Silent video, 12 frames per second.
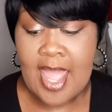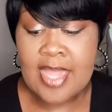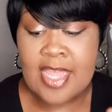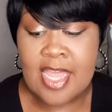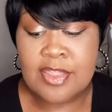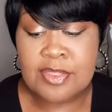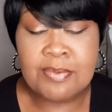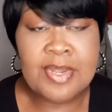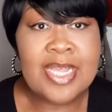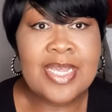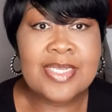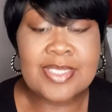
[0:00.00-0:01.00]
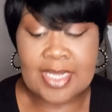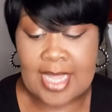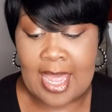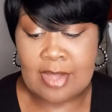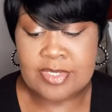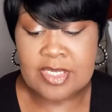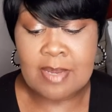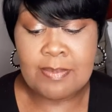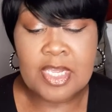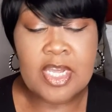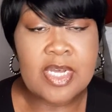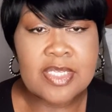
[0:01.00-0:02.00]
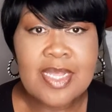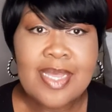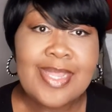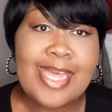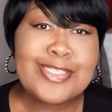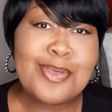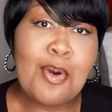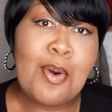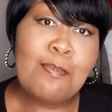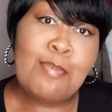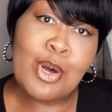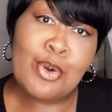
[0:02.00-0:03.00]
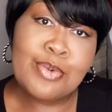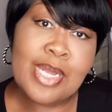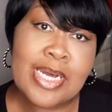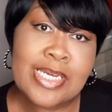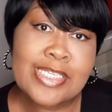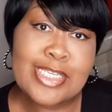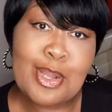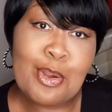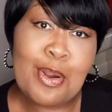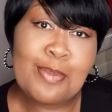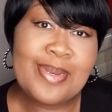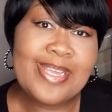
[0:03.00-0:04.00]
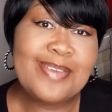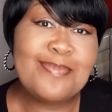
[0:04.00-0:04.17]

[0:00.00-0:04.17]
And then 3 is the calcium because that's called Bone Hugs and Harmony.